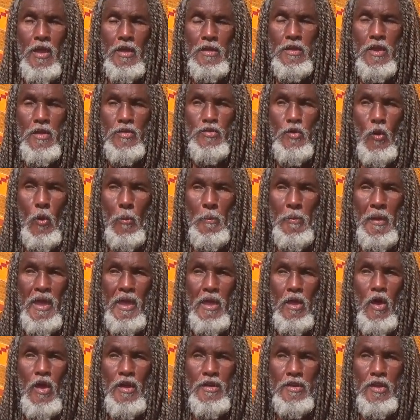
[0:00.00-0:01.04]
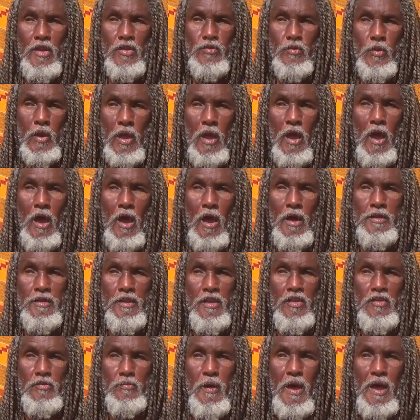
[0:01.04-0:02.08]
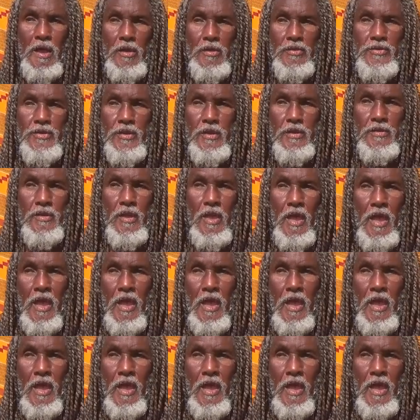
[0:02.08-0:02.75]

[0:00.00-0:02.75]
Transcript: disobey, or disregard these policies